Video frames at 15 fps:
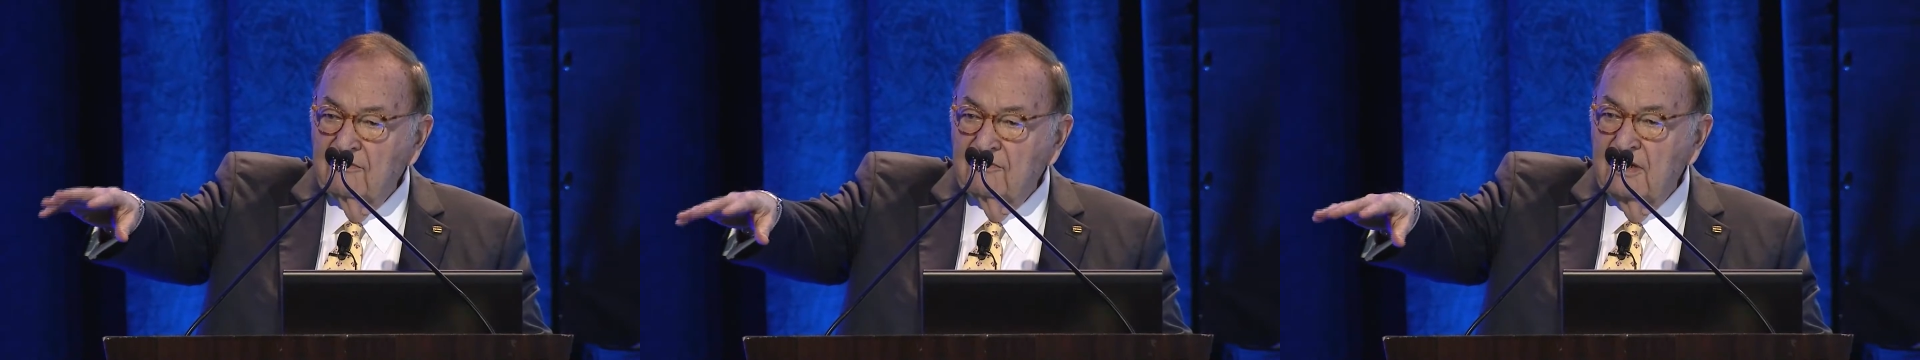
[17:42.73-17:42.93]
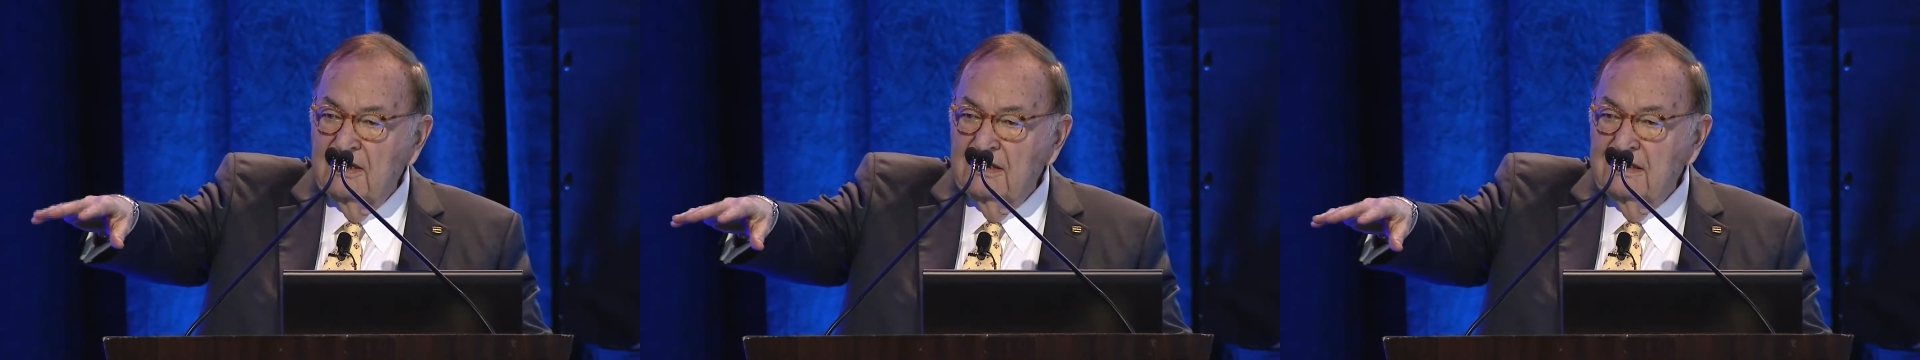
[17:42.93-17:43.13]

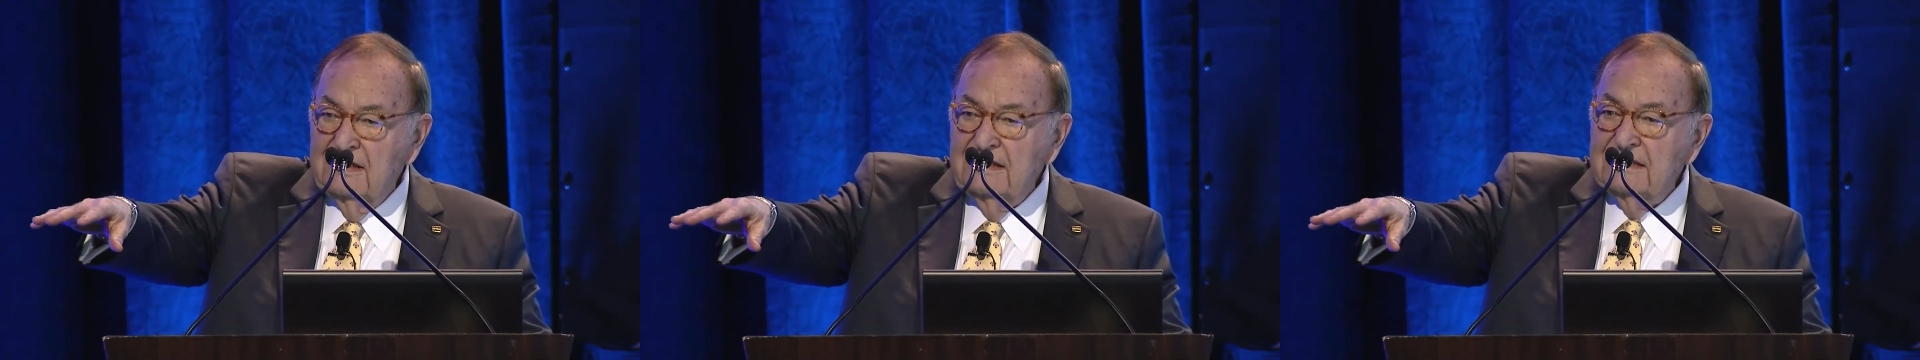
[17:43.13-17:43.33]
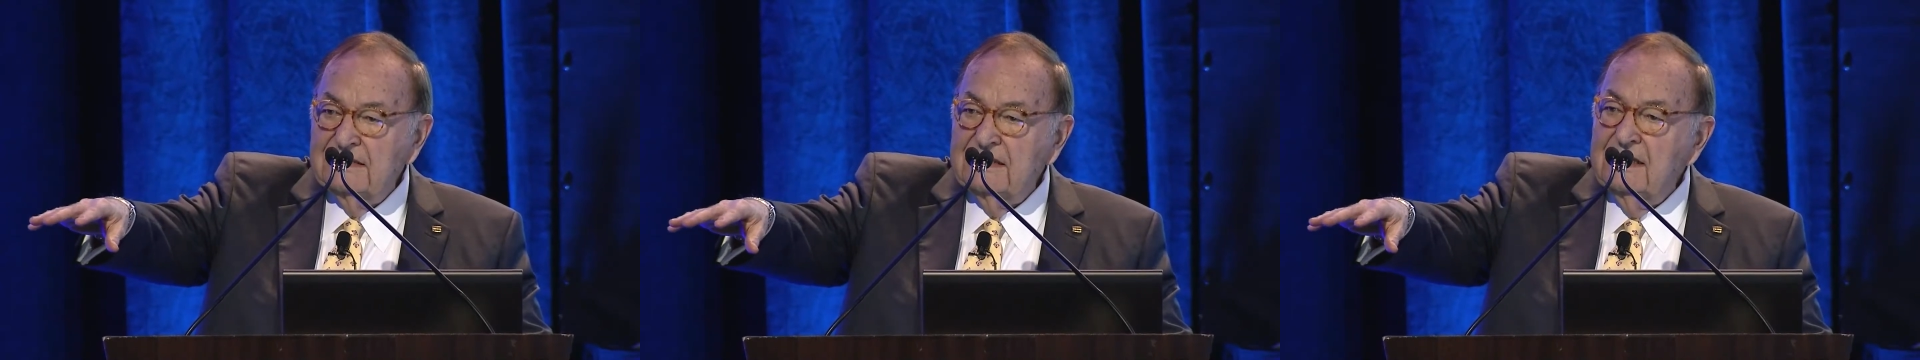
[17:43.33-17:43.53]
into
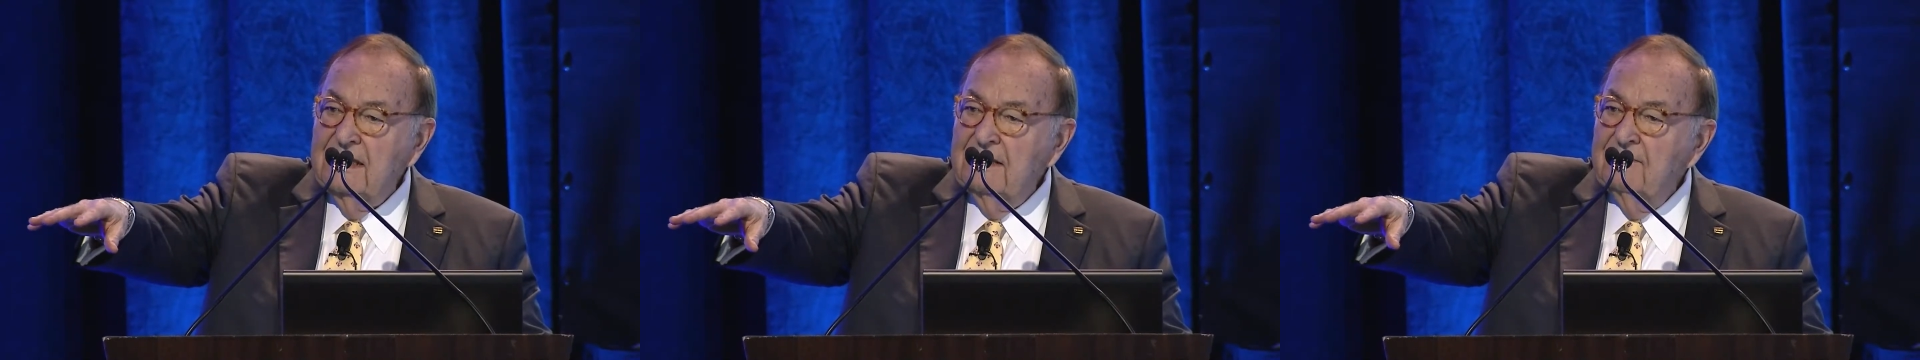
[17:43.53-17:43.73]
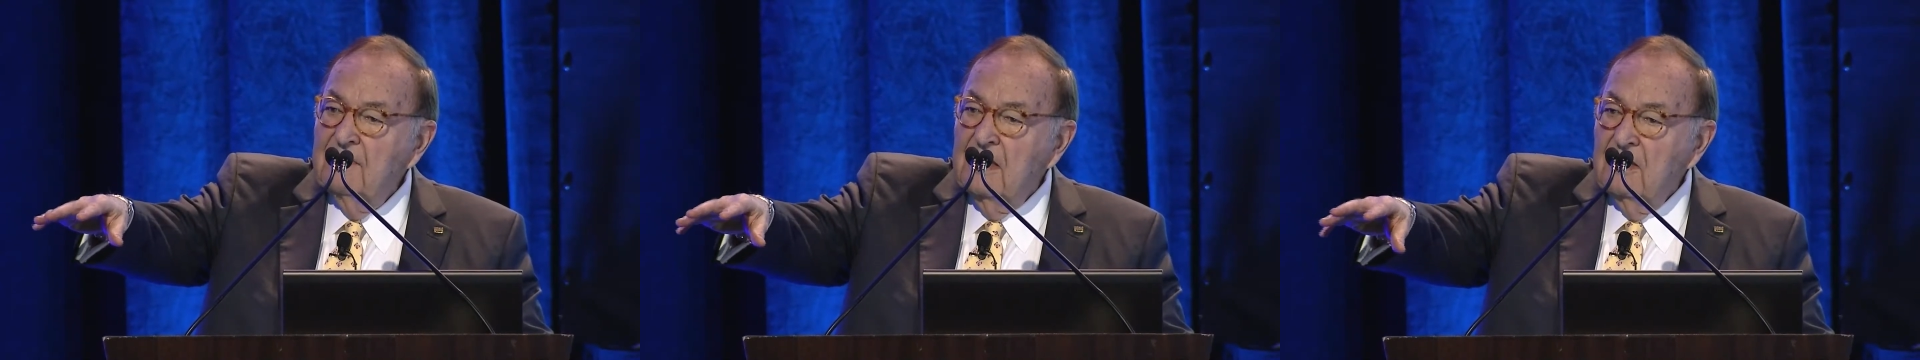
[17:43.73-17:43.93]

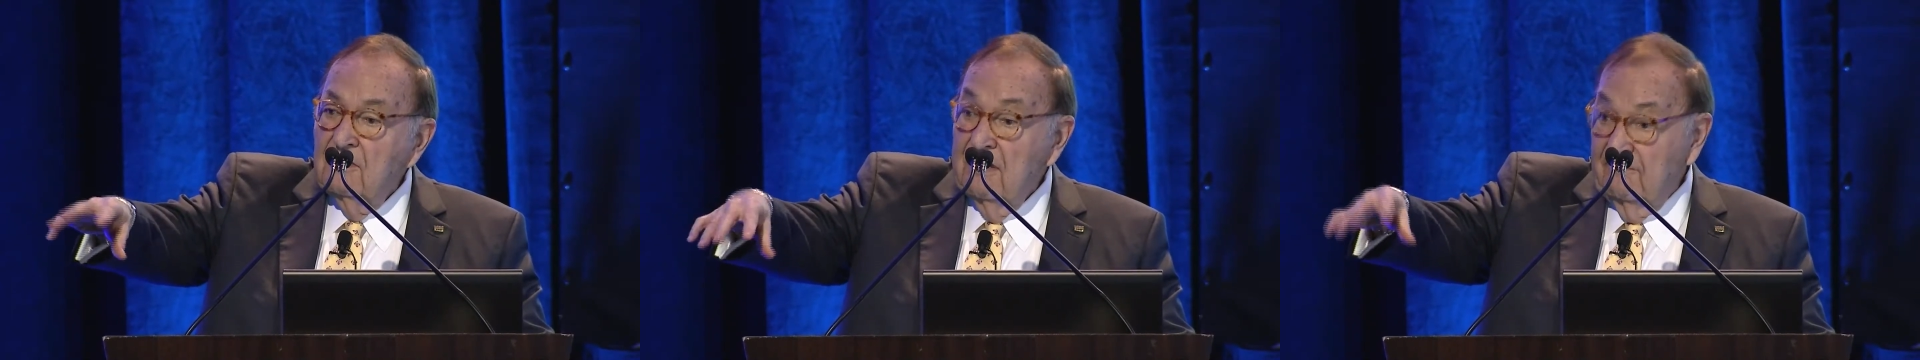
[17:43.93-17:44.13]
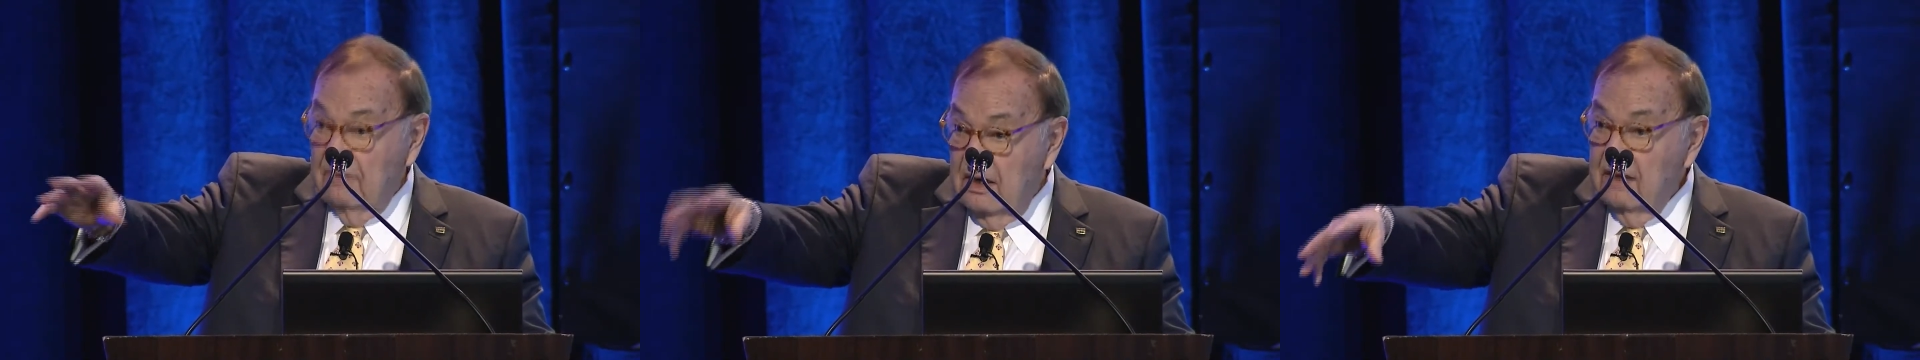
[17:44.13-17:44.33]
D.C.,
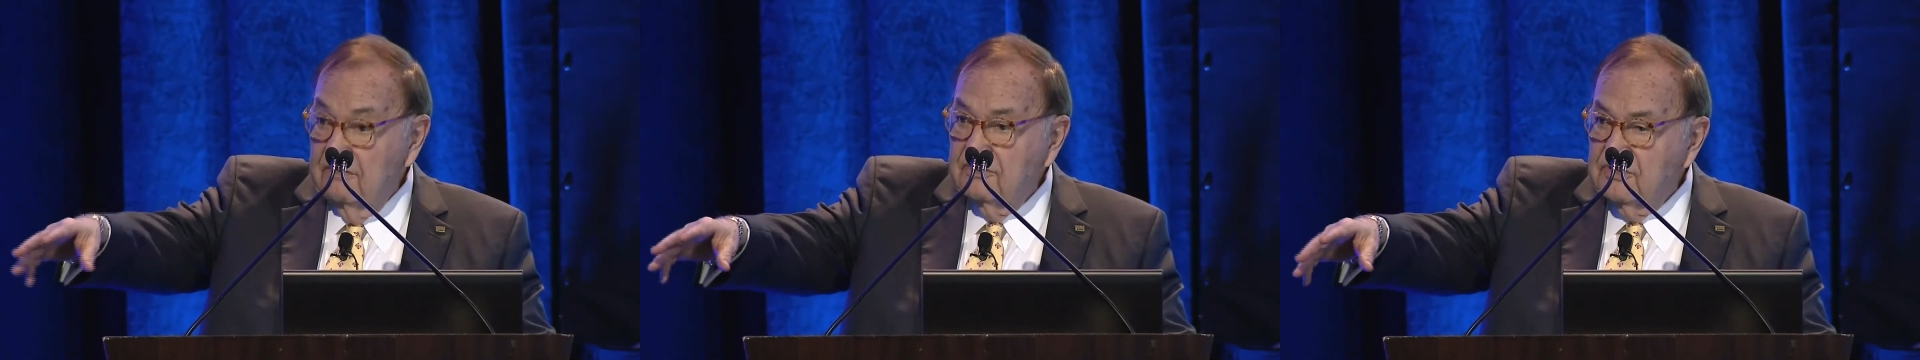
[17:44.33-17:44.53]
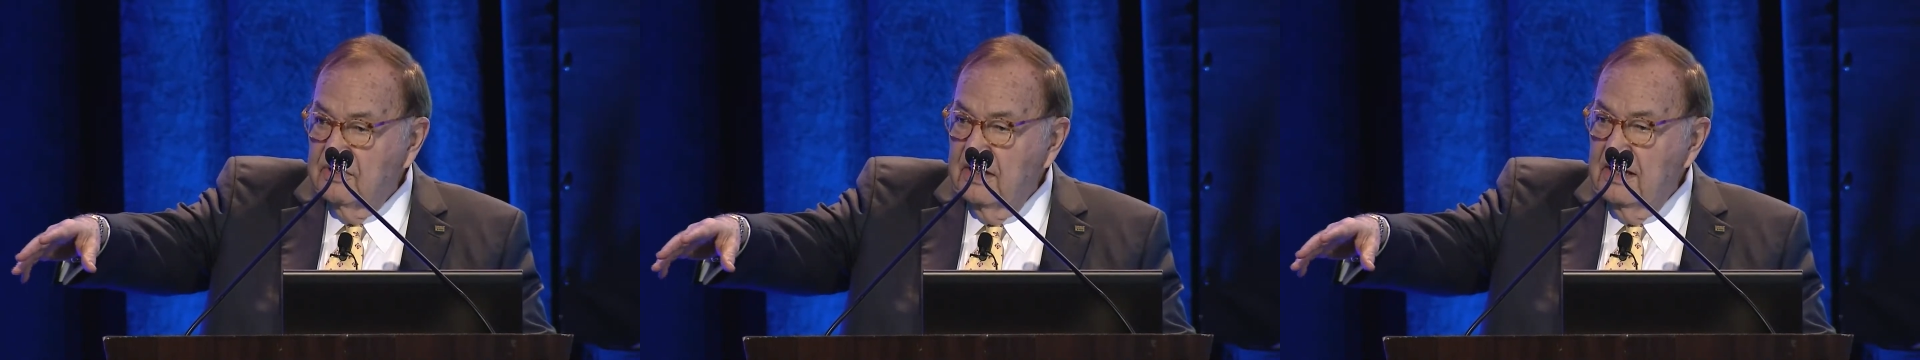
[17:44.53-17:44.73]
you have
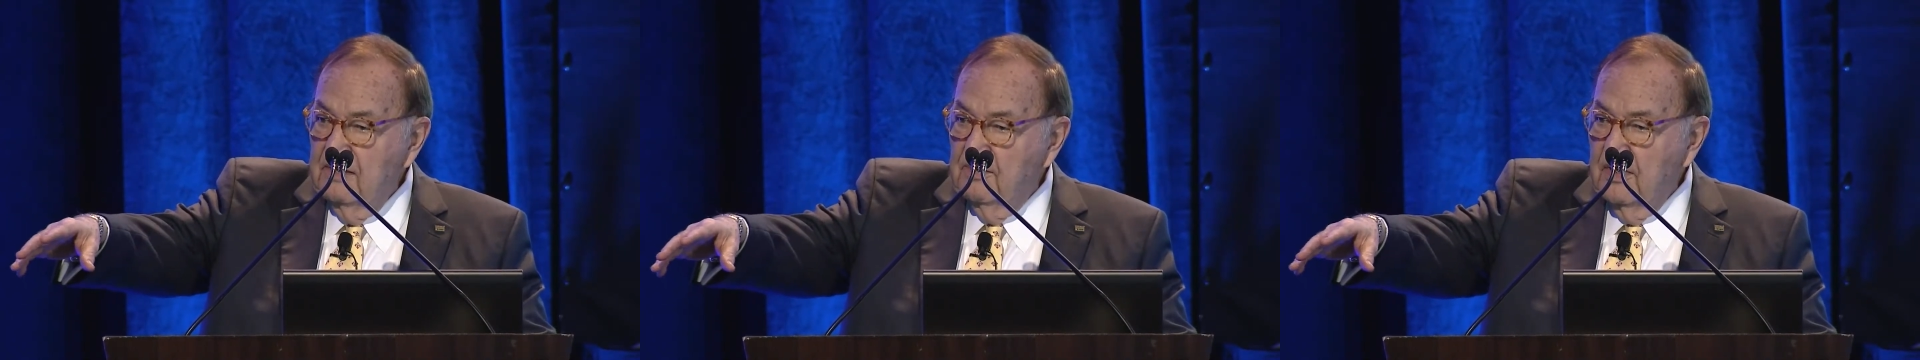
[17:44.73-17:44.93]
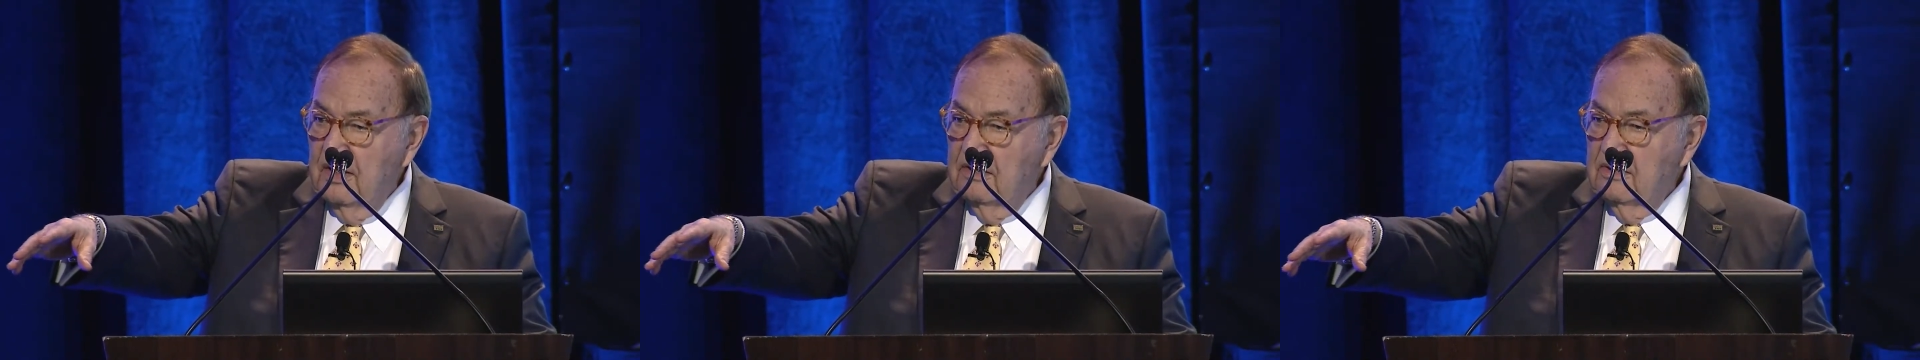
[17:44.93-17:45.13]
another screening
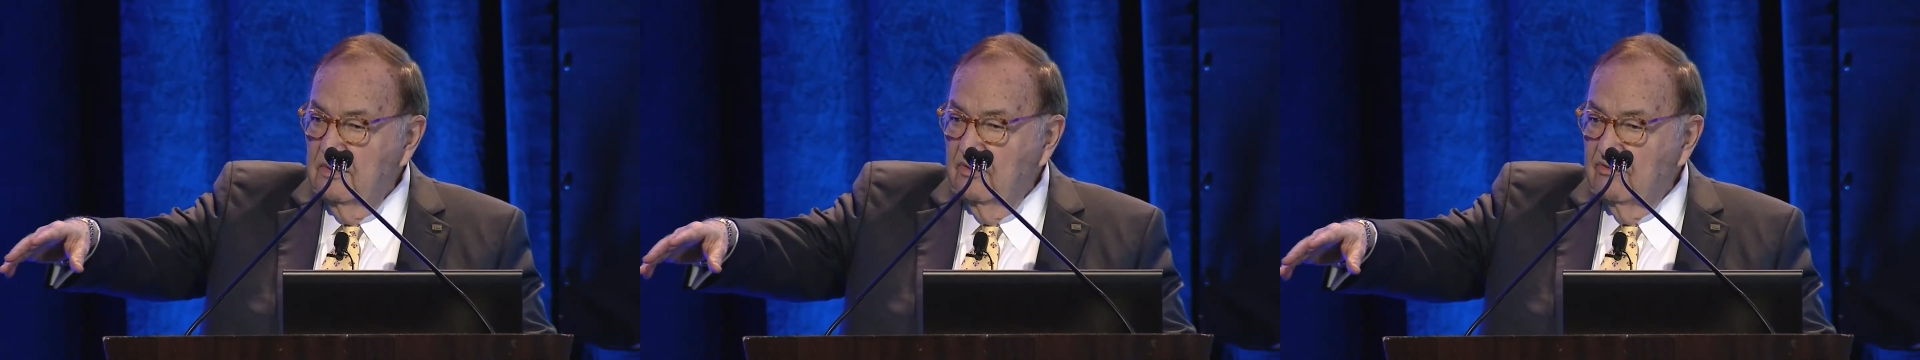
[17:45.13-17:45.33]
program,